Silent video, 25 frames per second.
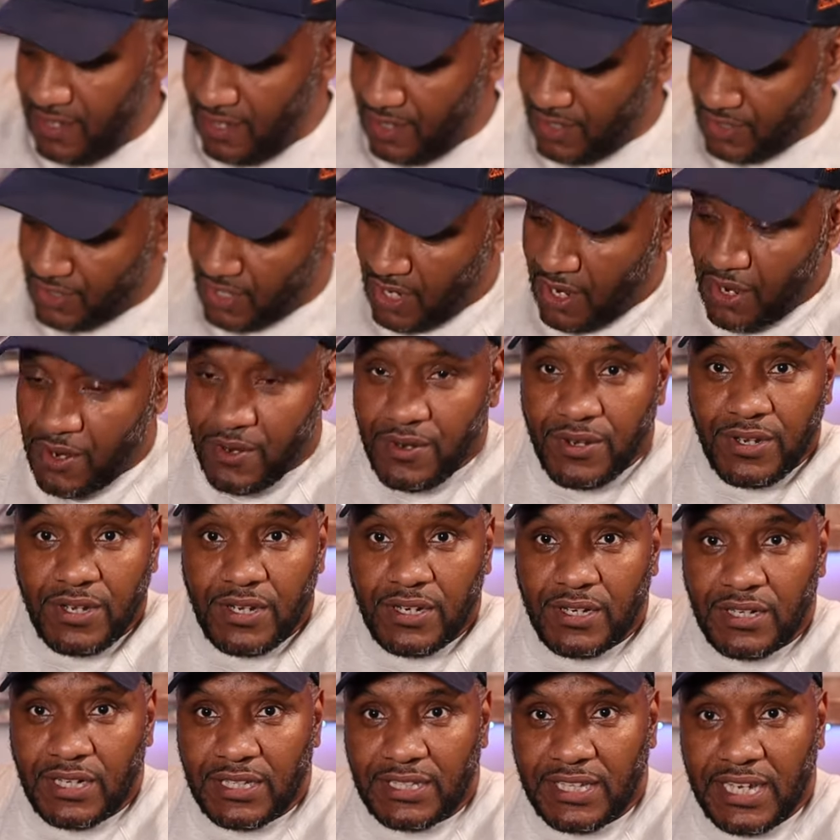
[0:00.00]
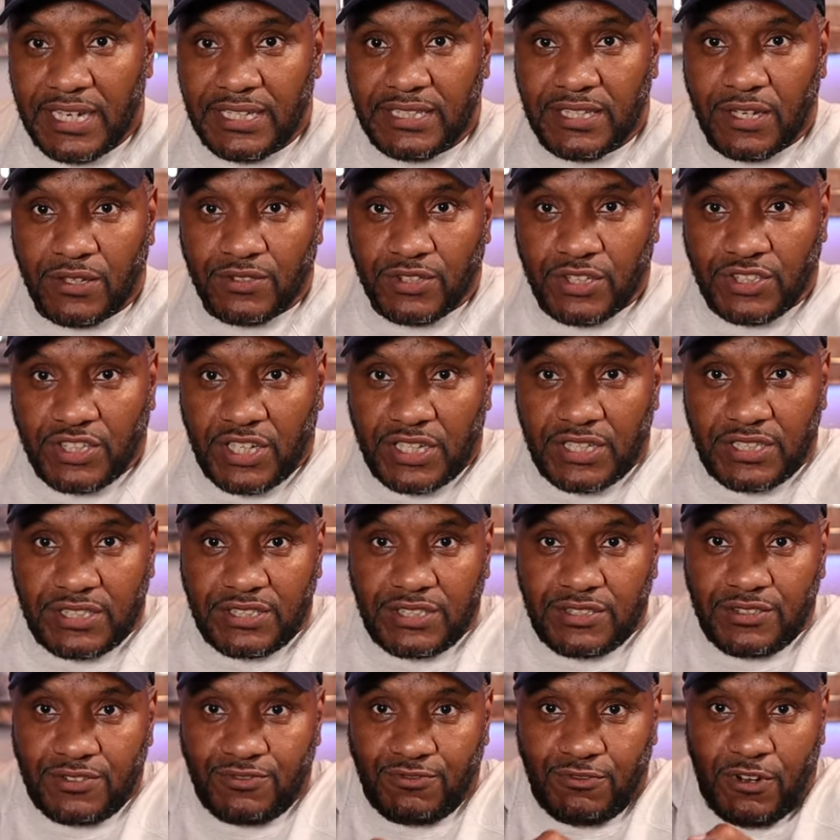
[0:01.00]
So the details are
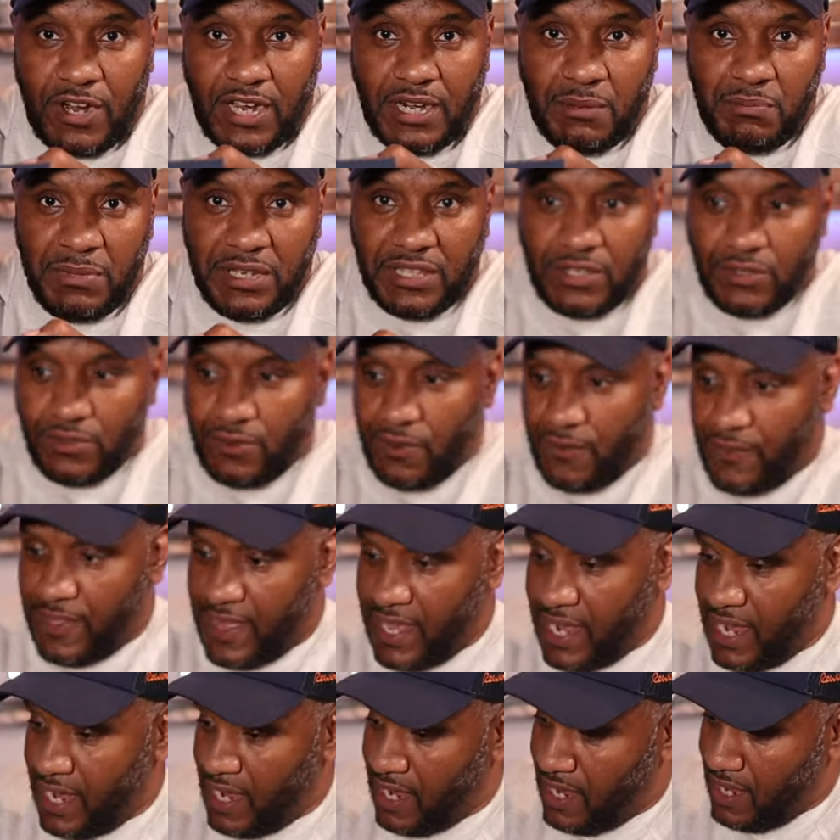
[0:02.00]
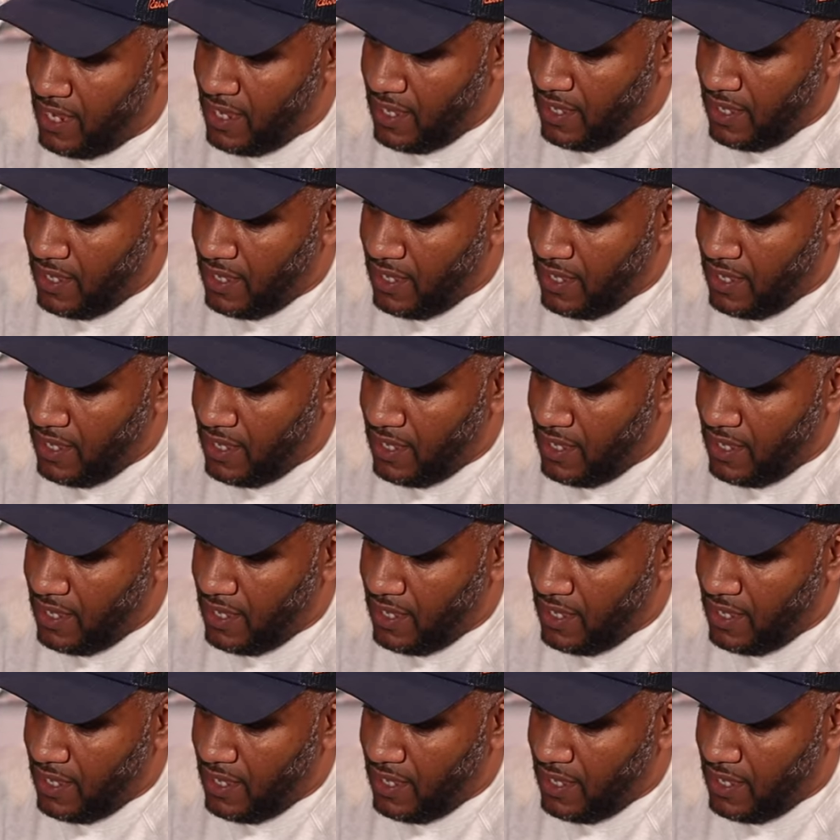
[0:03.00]
just right in the middle of there.